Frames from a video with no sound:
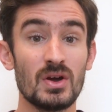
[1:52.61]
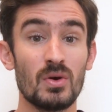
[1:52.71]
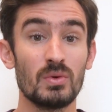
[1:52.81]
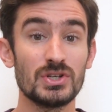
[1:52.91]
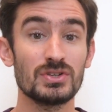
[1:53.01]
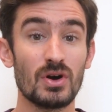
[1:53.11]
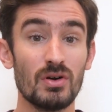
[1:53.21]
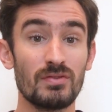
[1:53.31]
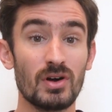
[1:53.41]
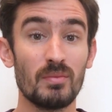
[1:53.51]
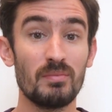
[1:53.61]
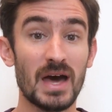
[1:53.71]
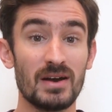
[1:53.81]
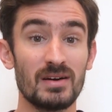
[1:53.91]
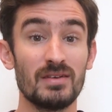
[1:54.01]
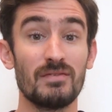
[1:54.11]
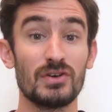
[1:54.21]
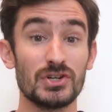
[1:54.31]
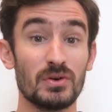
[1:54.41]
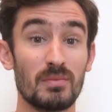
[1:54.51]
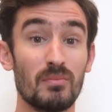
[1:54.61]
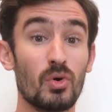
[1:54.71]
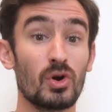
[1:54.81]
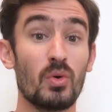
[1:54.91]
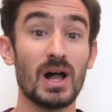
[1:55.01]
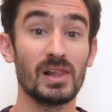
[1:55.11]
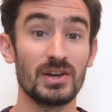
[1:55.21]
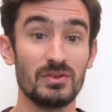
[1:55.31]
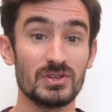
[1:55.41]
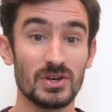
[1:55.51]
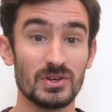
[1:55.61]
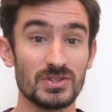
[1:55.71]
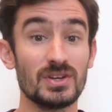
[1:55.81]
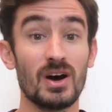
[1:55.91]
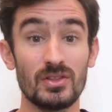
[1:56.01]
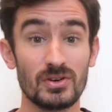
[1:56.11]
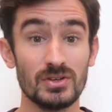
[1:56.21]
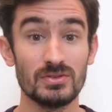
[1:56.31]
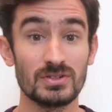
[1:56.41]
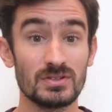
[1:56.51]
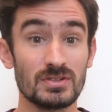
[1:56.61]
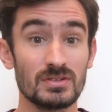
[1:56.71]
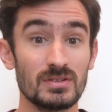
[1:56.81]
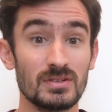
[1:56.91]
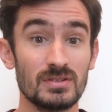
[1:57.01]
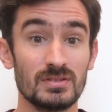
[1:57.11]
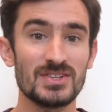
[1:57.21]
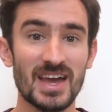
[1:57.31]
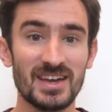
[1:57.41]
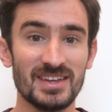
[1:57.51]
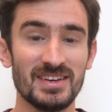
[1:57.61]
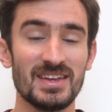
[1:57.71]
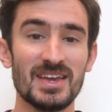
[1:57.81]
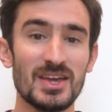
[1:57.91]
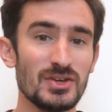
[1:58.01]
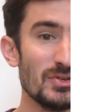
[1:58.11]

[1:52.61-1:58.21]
which is overall better for showing more quality results to other users. Second, it